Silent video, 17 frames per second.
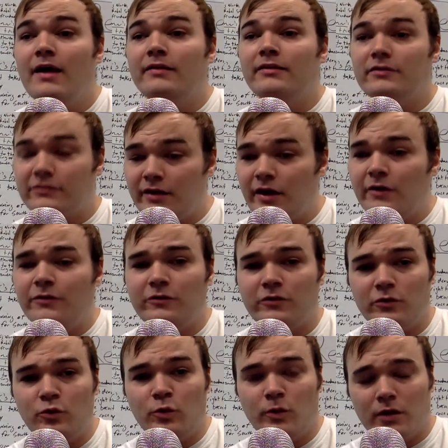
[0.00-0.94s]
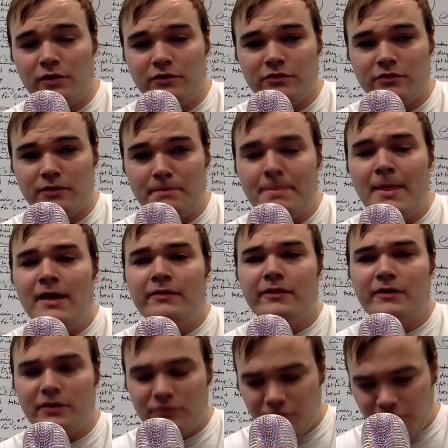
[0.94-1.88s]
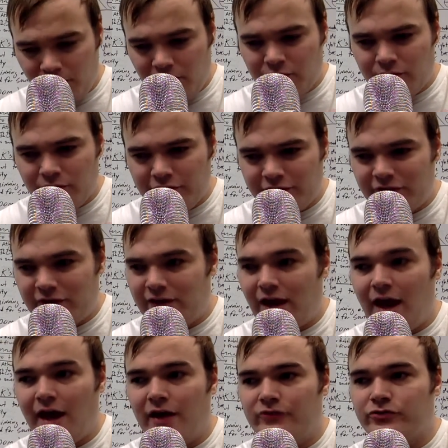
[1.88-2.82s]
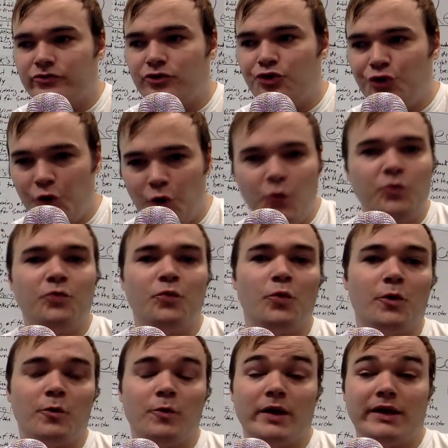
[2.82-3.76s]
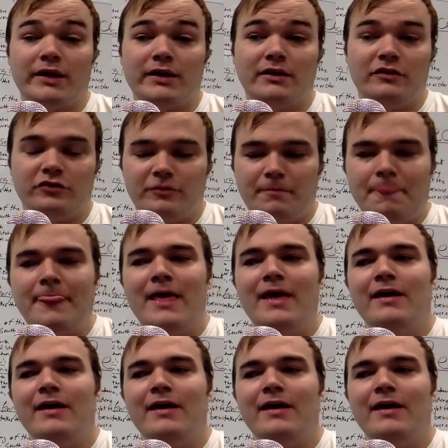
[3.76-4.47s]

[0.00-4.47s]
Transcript: The South is a new country. The Confederacy has no foreign recognition.